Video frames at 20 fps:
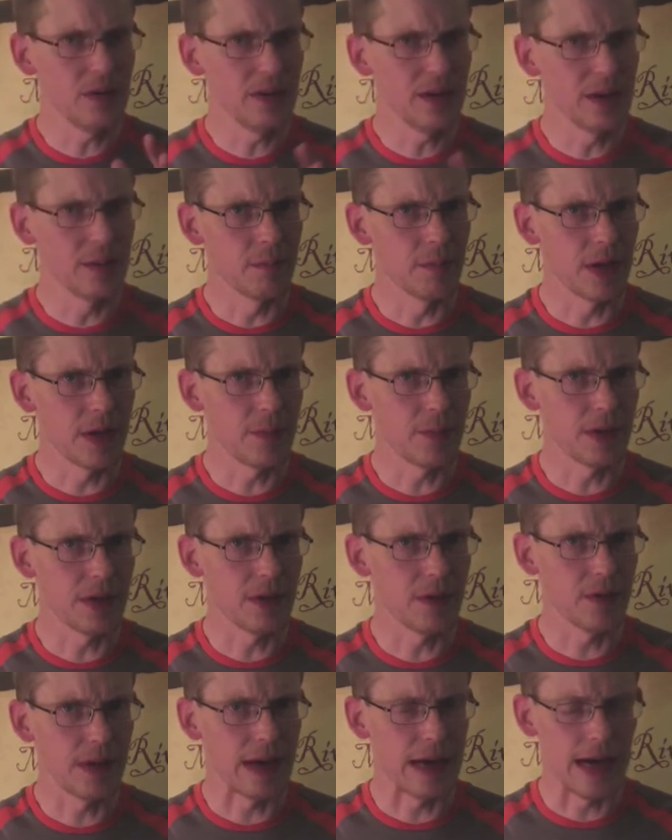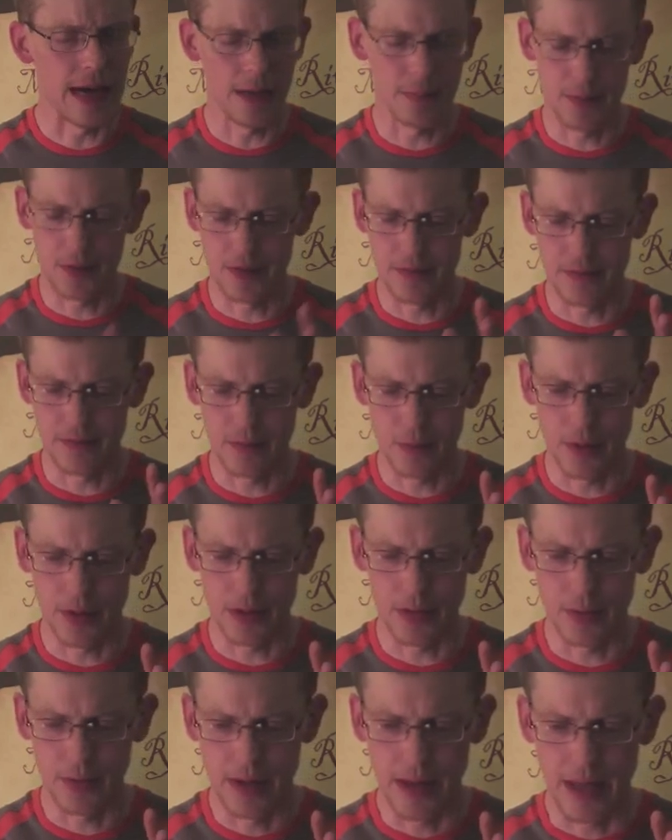it might be a great option for you.